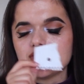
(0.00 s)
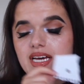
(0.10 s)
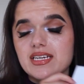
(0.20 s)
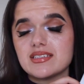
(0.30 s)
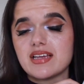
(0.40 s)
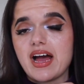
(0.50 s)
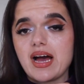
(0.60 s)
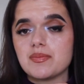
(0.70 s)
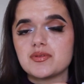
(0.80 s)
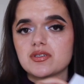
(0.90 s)
that is
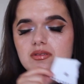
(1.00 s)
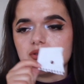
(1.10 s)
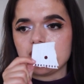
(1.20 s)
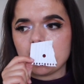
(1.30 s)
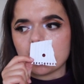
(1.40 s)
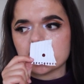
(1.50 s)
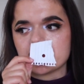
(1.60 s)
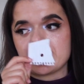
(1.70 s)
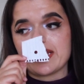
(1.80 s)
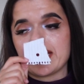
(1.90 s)
absolutely
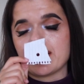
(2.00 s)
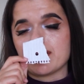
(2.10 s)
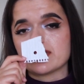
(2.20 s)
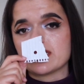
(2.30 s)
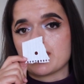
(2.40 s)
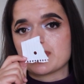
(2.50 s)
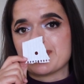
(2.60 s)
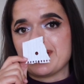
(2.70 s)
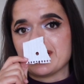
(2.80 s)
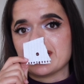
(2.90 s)
gorgeous, and I cannot stop
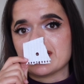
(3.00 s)
smelling